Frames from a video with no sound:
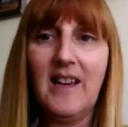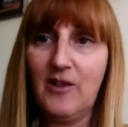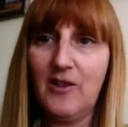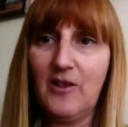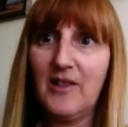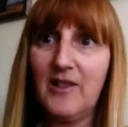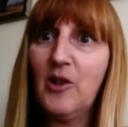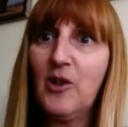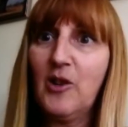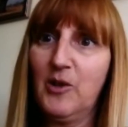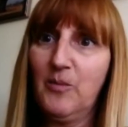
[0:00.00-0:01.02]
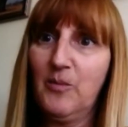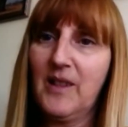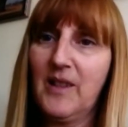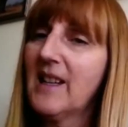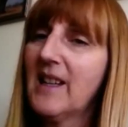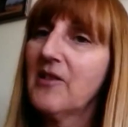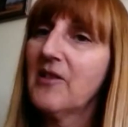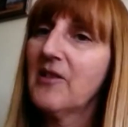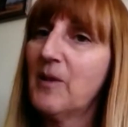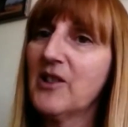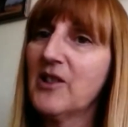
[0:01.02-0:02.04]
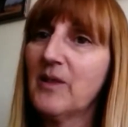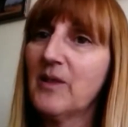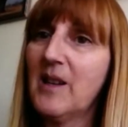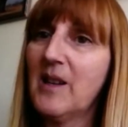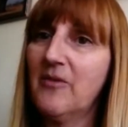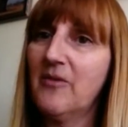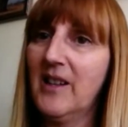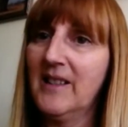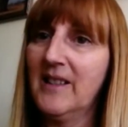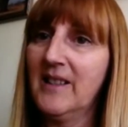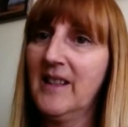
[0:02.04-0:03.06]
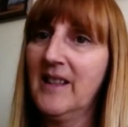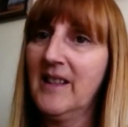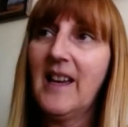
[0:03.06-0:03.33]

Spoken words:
And of course that topped you up, so calorie wise you were kept fine.